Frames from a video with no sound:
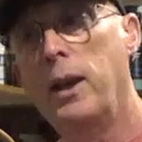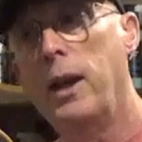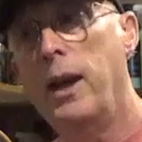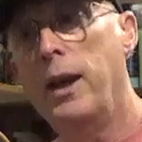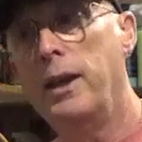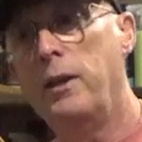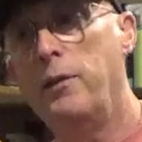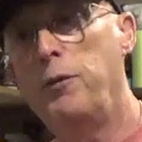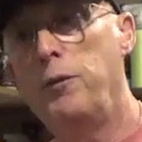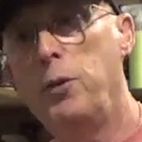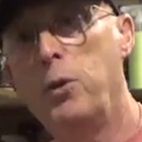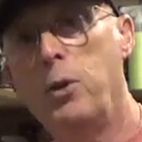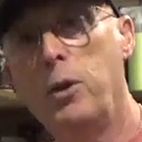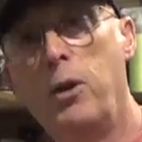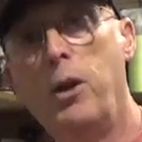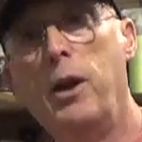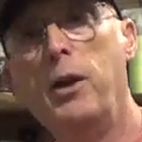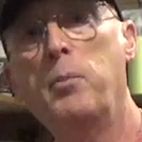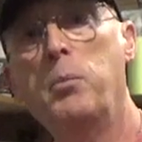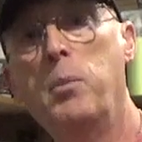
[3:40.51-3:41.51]
and if you're
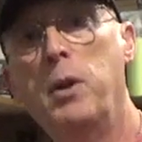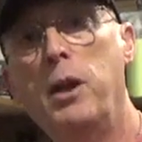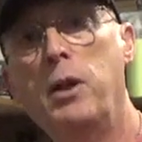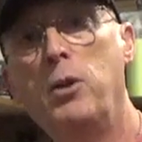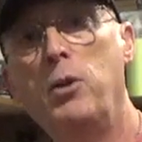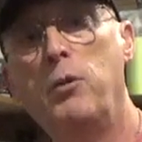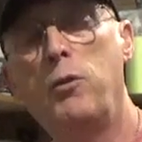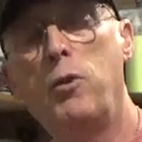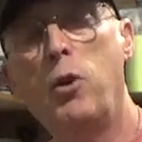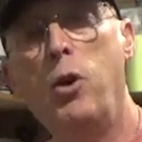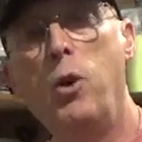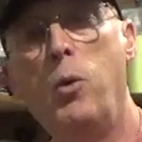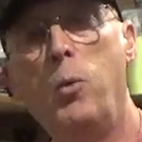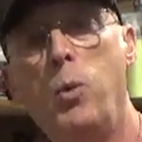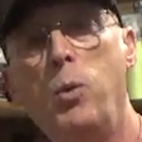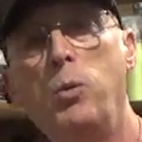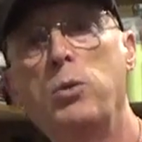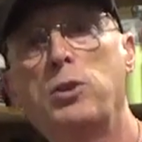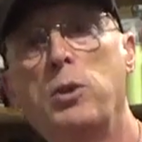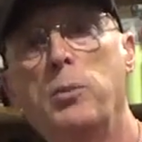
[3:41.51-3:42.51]
like me and you've got a
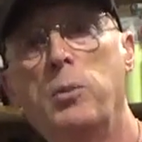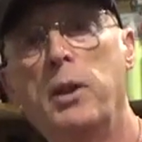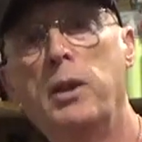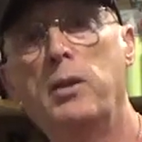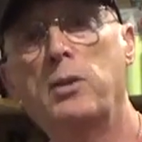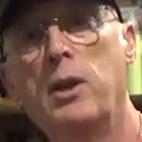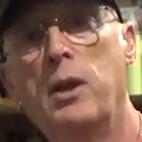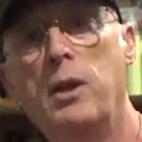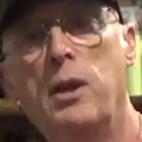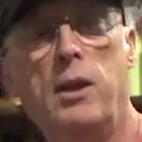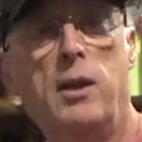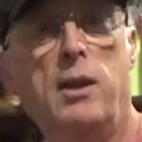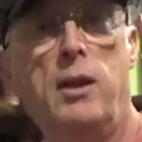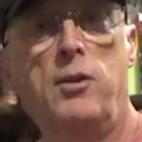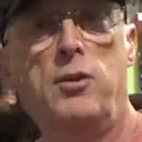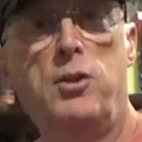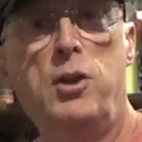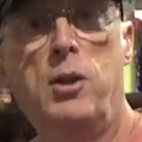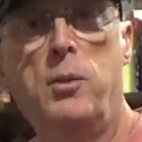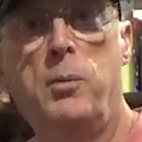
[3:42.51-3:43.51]
water meter,
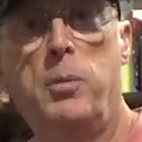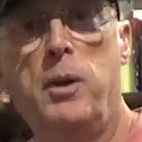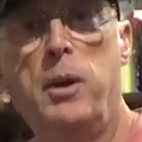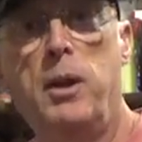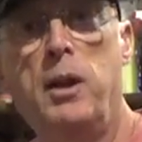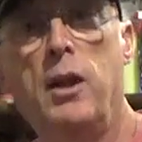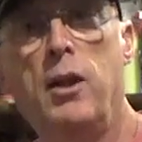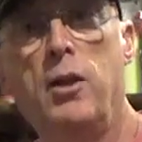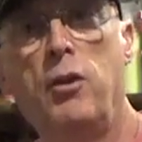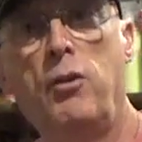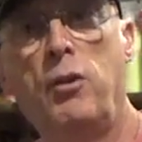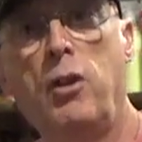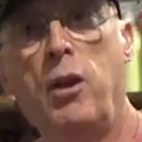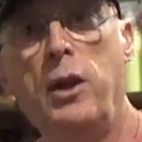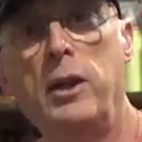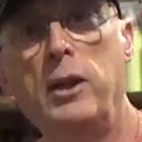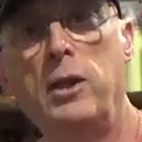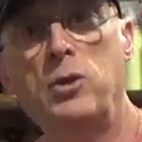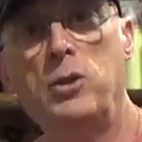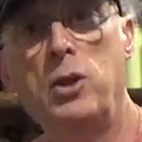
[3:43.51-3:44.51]
it's going to be
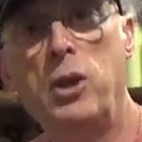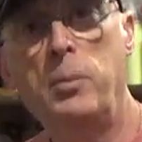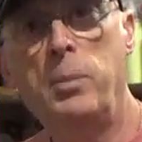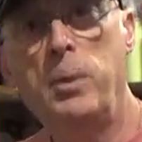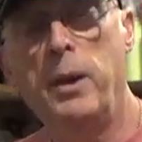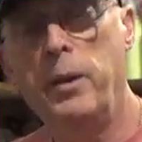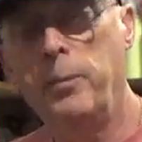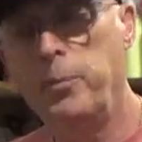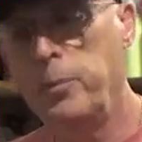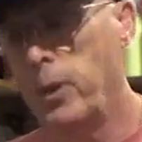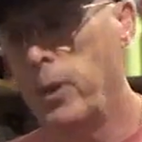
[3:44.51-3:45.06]
slightly cheaper.